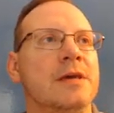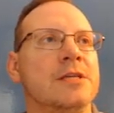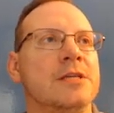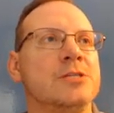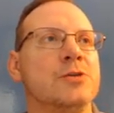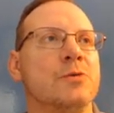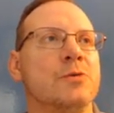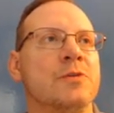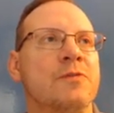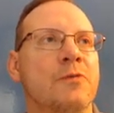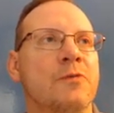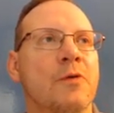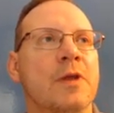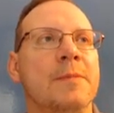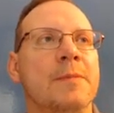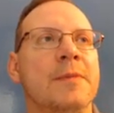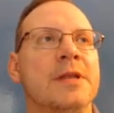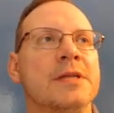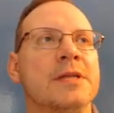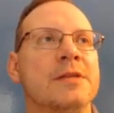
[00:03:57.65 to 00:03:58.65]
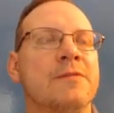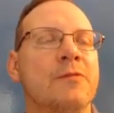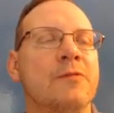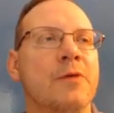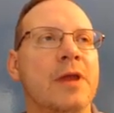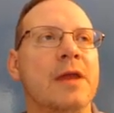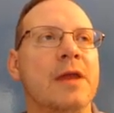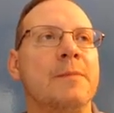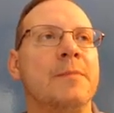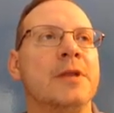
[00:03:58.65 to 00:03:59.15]
So it was
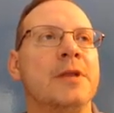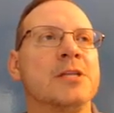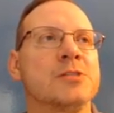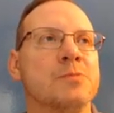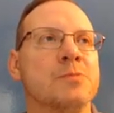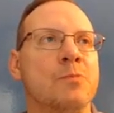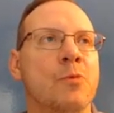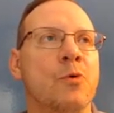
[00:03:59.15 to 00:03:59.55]
48 minutes